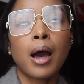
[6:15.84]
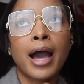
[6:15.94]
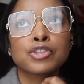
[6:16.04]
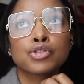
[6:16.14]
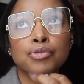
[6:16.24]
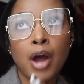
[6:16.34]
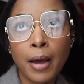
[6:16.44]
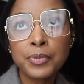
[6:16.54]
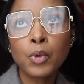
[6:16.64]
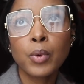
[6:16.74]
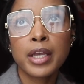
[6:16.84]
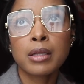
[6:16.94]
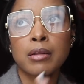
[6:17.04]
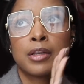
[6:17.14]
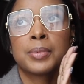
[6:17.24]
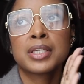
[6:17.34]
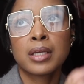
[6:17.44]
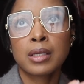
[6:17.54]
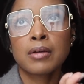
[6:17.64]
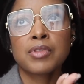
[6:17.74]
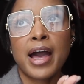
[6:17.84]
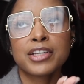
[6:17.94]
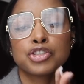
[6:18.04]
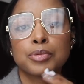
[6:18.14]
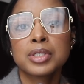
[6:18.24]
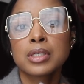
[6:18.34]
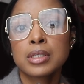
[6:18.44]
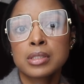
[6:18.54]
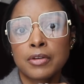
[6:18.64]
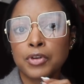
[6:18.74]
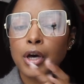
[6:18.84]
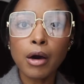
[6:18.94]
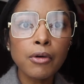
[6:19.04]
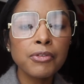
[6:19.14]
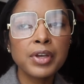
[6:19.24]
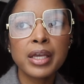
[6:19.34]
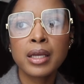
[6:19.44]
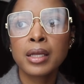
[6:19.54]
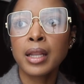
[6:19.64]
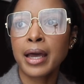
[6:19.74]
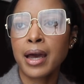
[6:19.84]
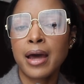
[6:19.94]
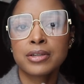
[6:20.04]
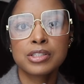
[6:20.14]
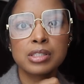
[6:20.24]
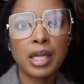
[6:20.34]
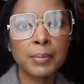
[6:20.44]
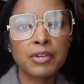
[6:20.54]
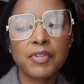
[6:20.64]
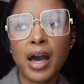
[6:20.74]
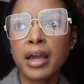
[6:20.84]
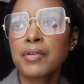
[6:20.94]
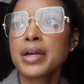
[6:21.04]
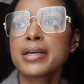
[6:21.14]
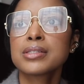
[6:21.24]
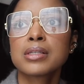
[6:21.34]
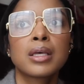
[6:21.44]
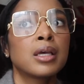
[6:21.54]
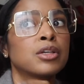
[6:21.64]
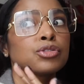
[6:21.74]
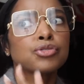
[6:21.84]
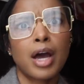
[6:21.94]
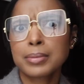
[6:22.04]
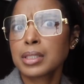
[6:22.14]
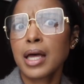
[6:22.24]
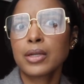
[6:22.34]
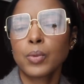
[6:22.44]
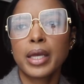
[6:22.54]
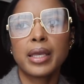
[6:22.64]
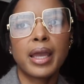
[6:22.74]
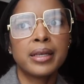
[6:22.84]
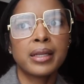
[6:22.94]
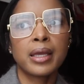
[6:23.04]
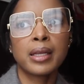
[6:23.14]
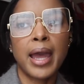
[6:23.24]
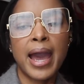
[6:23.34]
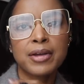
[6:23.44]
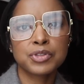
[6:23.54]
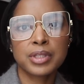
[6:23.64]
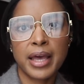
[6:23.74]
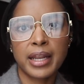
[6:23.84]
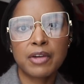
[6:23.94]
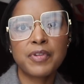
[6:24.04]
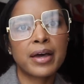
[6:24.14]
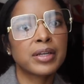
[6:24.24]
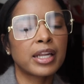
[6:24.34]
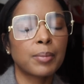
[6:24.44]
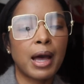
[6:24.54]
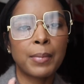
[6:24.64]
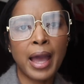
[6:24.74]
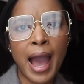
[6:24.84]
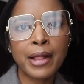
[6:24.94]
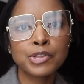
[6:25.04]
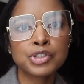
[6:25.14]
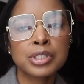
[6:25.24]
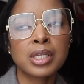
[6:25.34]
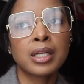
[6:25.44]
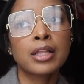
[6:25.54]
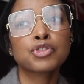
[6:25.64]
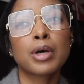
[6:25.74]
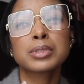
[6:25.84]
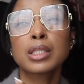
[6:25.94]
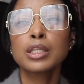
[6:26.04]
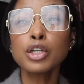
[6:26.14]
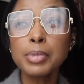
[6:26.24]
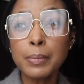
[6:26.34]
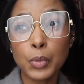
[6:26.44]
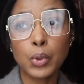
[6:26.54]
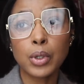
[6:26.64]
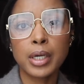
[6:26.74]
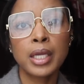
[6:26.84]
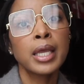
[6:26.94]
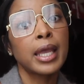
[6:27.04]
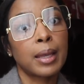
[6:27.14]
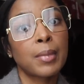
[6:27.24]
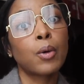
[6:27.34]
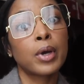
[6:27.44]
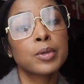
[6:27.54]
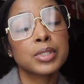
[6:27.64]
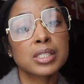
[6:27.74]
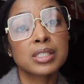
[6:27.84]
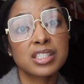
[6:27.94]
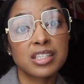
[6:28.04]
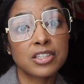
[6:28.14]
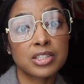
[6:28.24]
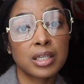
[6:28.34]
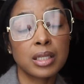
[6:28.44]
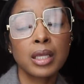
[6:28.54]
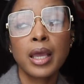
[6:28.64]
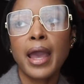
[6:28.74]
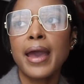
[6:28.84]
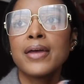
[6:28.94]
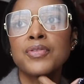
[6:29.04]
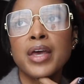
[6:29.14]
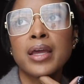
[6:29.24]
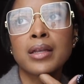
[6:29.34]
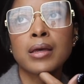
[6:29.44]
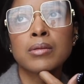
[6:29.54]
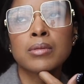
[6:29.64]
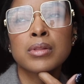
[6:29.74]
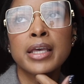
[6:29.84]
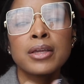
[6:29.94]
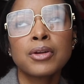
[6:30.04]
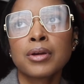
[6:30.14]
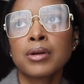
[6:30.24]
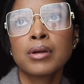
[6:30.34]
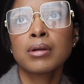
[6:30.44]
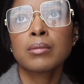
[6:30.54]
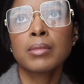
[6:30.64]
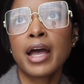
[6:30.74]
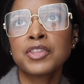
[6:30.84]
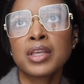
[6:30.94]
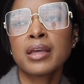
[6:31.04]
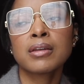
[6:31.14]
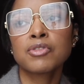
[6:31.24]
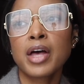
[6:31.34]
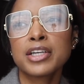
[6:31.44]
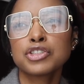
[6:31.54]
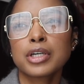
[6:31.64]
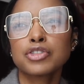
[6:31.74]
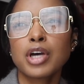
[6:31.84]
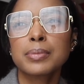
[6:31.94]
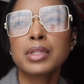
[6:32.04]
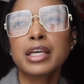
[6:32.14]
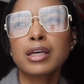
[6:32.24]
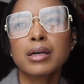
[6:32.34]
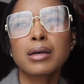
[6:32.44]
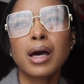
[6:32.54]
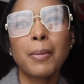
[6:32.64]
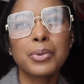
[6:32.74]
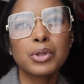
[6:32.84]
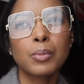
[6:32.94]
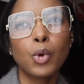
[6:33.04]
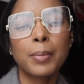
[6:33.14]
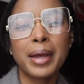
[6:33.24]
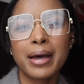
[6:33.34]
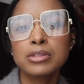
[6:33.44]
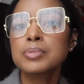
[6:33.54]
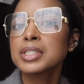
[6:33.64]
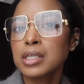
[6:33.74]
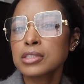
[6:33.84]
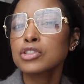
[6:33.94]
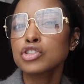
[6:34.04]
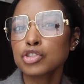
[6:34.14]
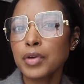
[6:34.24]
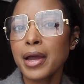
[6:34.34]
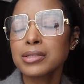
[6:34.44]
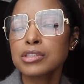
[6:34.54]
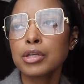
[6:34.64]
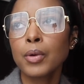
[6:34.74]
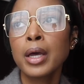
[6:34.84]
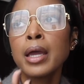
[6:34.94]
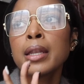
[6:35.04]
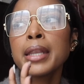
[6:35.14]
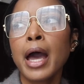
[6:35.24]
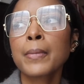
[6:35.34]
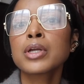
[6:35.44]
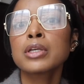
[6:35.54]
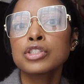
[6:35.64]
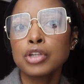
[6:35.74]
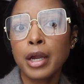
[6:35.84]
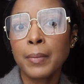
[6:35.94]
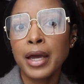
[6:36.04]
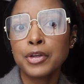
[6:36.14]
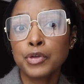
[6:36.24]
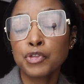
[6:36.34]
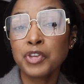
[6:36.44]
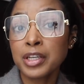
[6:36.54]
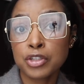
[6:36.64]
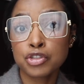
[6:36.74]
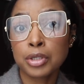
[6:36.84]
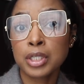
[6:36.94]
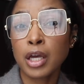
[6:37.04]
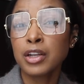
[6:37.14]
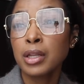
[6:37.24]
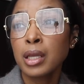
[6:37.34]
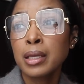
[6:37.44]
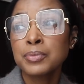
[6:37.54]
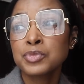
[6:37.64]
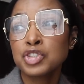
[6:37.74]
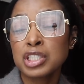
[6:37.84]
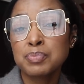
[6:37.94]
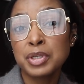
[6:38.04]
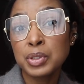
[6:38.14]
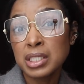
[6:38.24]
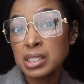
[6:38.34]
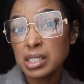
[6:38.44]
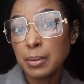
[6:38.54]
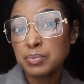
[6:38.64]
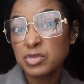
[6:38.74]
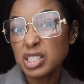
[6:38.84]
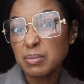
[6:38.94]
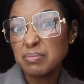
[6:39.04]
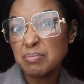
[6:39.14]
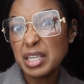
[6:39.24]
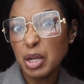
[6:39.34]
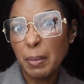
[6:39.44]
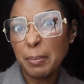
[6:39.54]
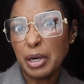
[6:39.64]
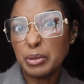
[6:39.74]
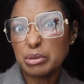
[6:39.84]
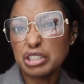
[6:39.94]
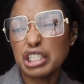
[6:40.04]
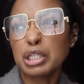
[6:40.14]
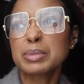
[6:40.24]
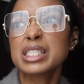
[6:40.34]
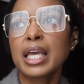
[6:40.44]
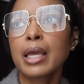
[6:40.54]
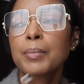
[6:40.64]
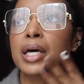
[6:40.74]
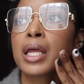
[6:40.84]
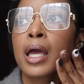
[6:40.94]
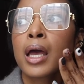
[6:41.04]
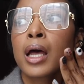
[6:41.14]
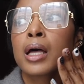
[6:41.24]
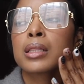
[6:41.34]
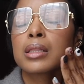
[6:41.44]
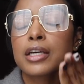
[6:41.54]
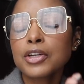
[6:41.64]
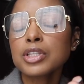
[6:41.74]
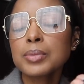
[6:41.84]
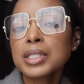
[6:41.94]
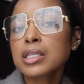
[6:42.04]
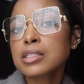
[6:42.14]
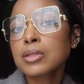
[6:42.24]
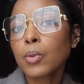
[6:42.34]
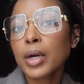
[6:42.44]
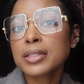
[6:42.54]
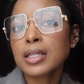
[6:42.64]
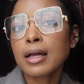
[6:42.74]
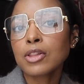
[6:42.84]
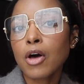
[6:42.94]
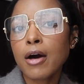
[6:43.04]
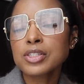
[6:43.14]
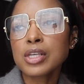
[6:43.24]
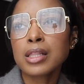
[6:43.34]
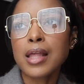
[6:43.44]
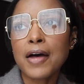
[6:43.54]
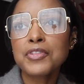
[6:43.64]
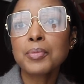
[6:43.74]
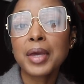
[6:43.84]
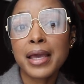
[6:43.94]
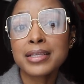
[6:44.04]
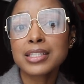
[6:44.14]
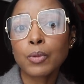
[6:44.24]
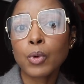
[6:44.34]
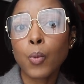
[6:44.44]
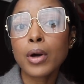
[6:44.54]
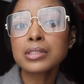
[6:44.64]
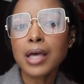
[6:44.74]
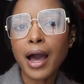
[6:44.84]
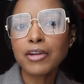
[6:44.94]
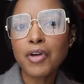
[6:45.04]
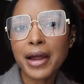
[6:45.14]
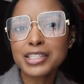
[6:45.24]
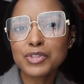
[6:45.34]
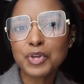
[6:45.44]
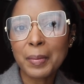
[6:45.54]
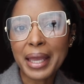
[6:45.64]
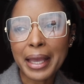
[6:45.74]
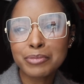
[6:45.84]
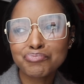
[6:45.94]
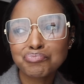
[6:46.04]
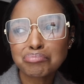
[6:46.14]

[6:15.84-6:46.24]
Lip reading: I dropped the weight in the beginning of last year because of COVID. I got a stomach virus, dropped a lot of weight. And then after that, I found out about my allergies, and I've dropped a little bit more, and my weight was consistent. And then later, at the end of last year, I dropped like a couple of more pounds because of stress. So now I'm going to start my new fitness journey on just building some meat on bones. You know what I'm saying? But literally because of the weight that I lost, a lot of the pants that were once high rise for me